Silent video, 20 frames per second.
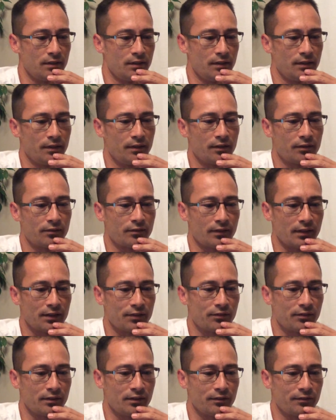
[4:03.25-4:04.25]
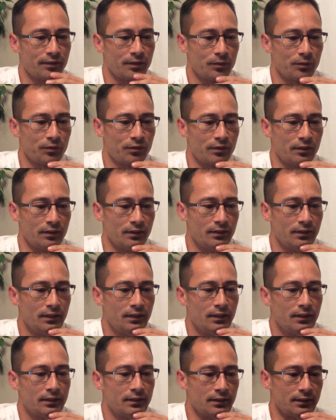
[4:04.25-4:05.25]
in this lesson if I was
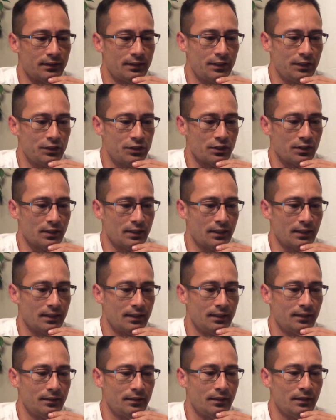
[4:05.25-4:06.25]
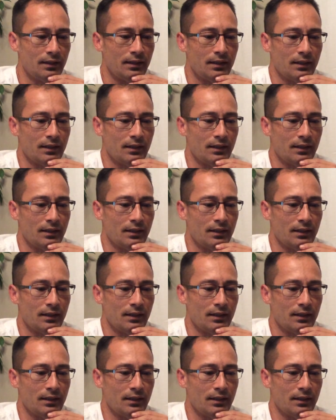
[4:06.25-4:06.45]
to teach it again.